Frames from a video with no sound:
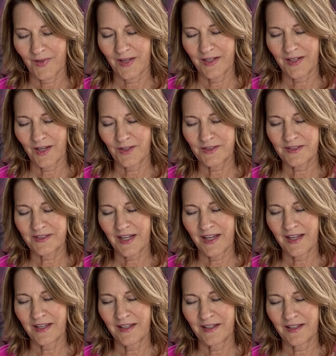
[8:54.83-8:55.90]
And now
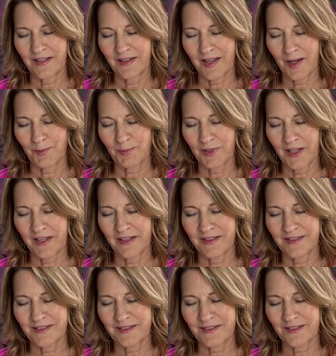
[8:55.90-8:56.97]
staying in that
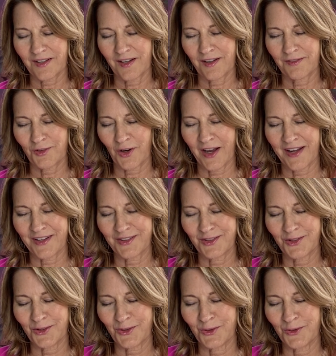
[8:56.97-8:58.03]
place of
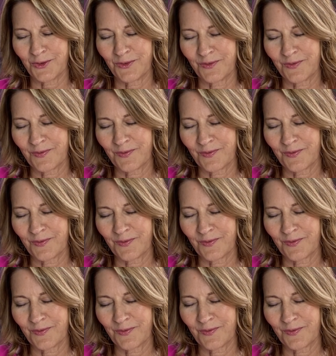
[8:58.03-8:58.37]
gratitude,